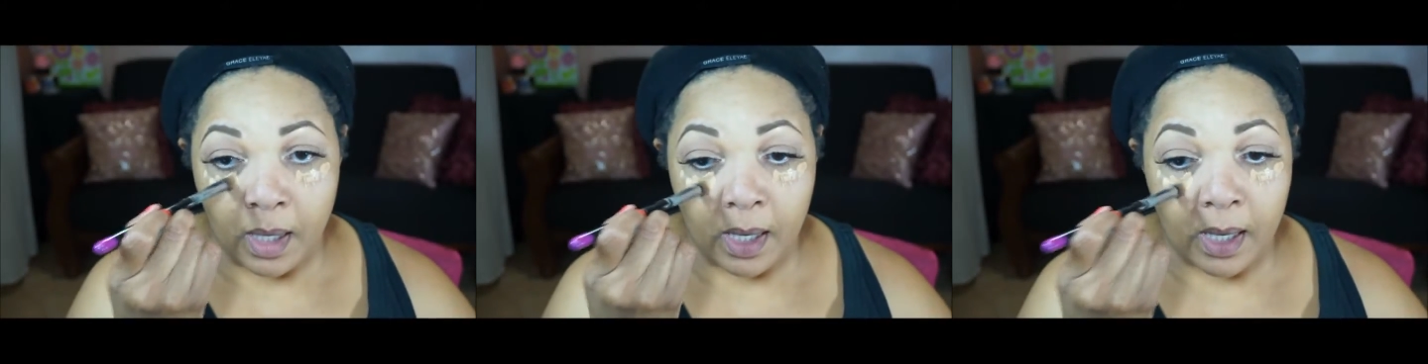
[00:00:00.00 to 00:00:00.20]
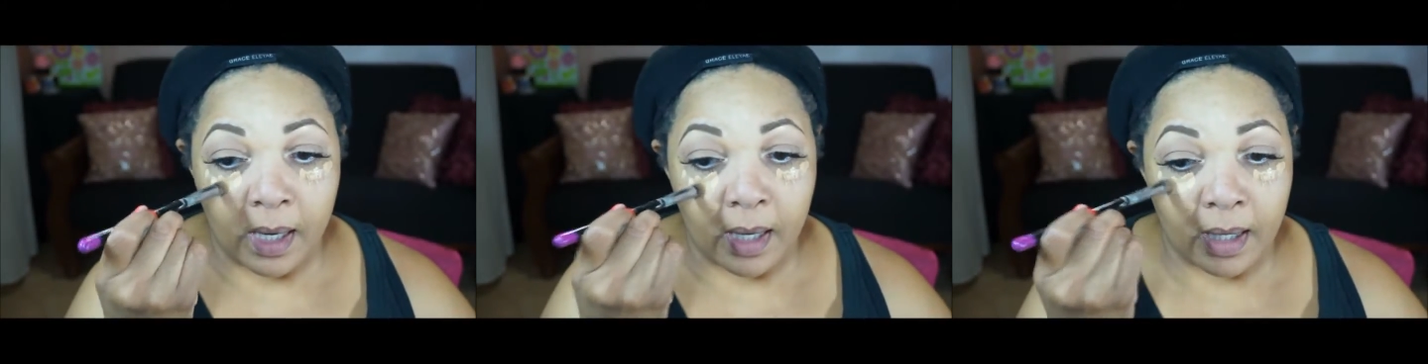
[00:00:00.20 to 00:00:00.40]

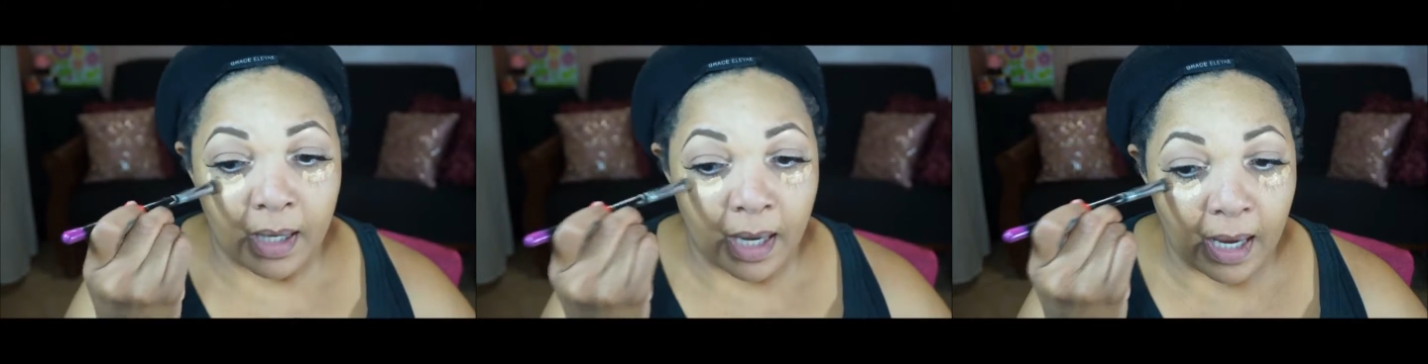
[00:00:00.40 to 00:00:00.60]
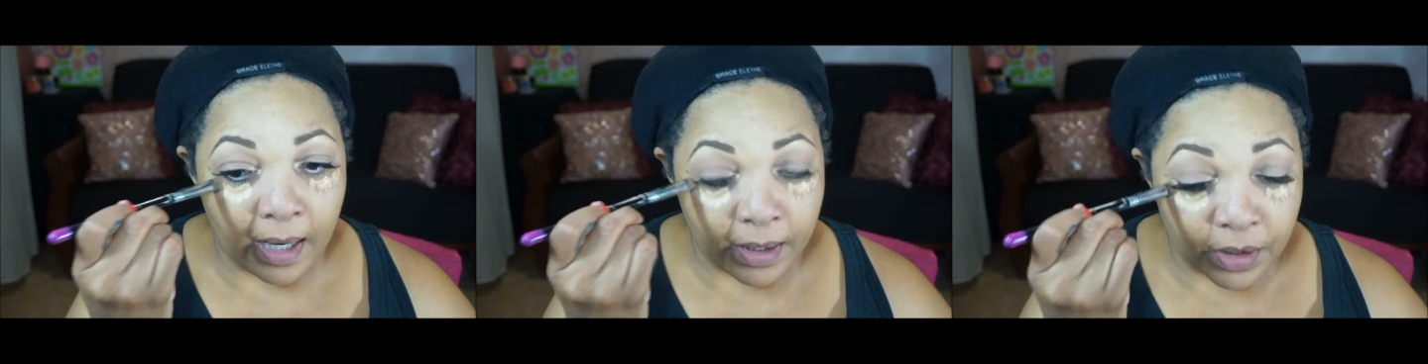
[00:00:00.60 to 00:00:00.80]
and
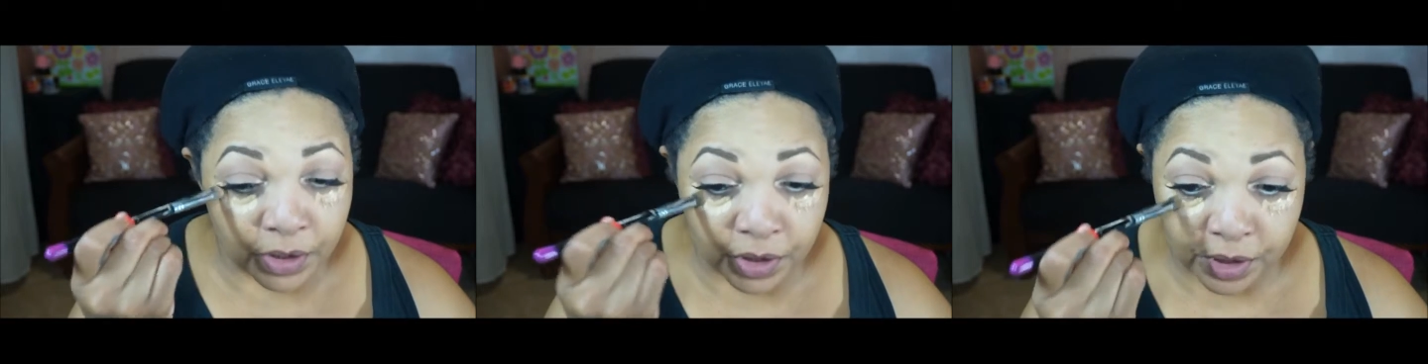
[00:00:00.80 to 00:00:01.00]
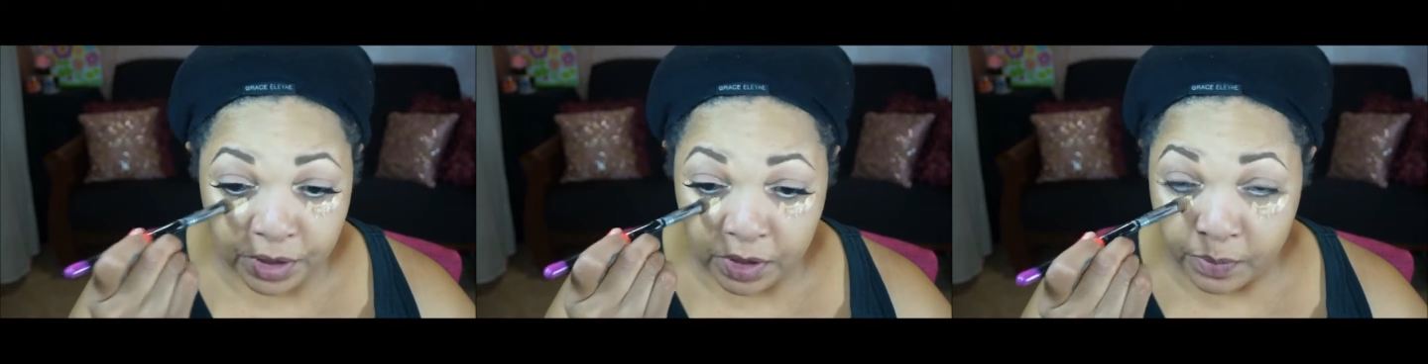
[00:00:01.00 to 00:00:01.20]
I
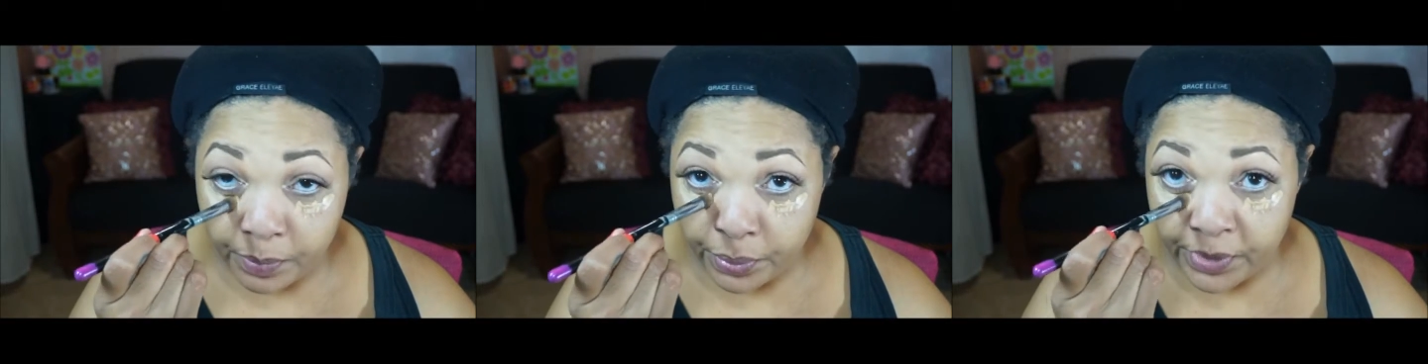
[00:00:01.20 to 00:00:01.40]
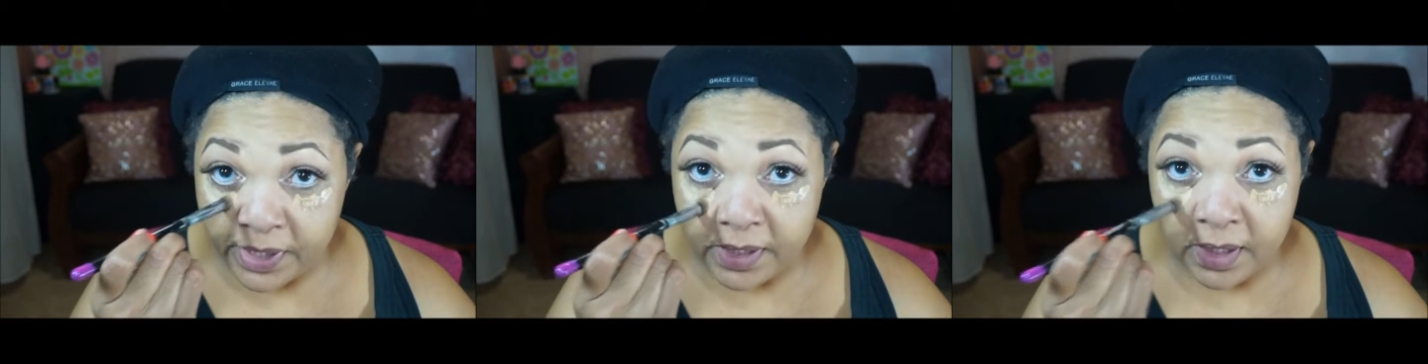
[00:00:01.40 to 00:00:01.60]
just
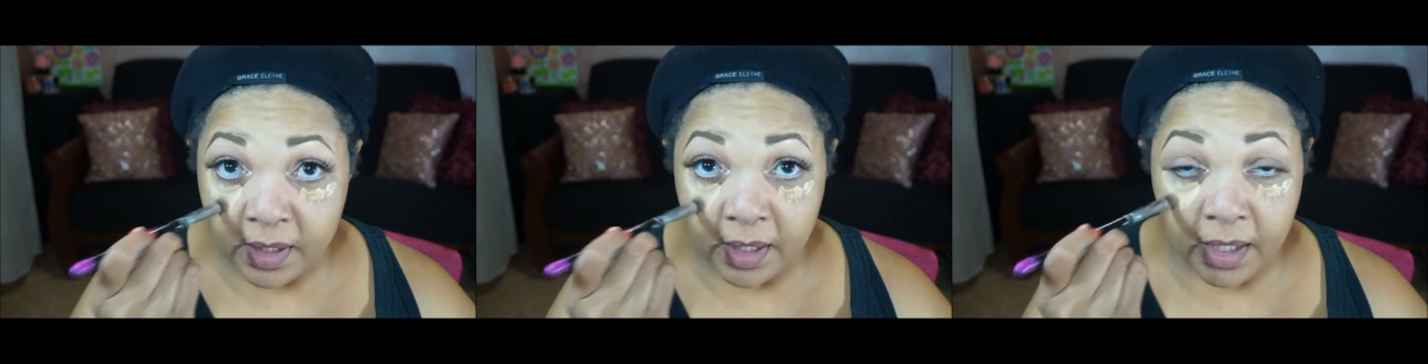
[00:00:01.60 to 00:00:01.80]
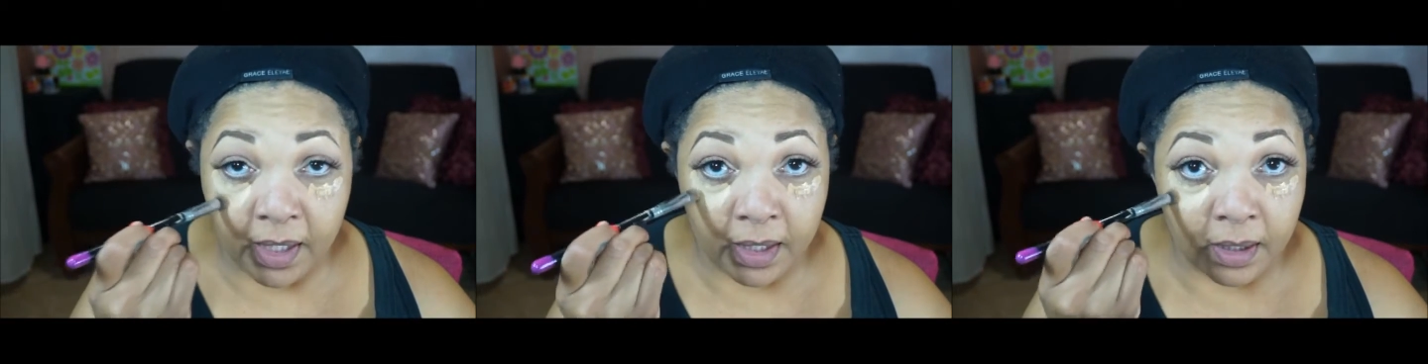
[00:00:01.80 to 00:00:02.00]
press it
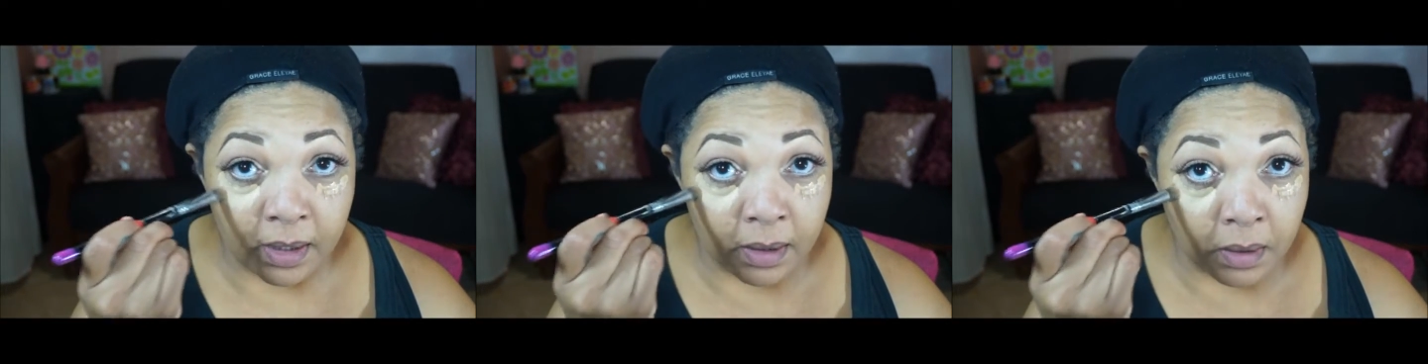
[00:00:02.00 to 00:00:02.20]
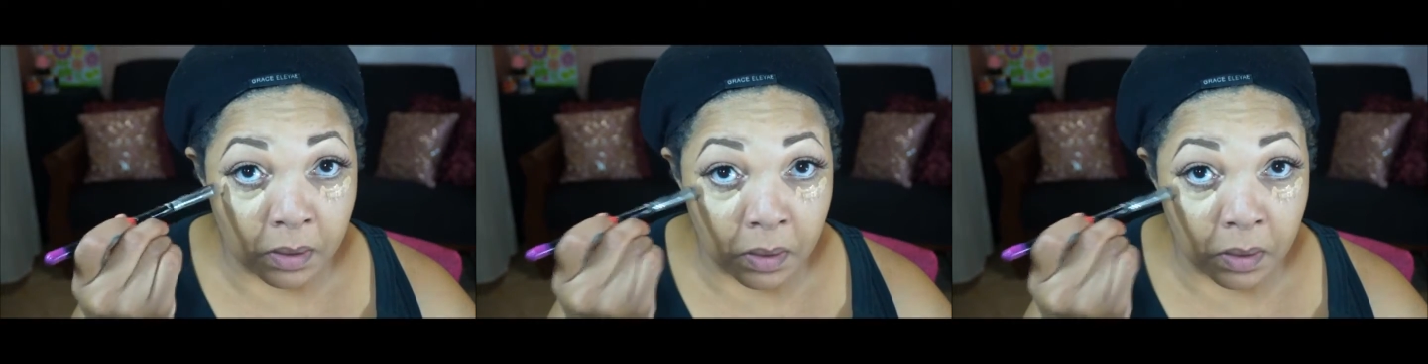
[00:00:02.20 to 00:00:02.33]
in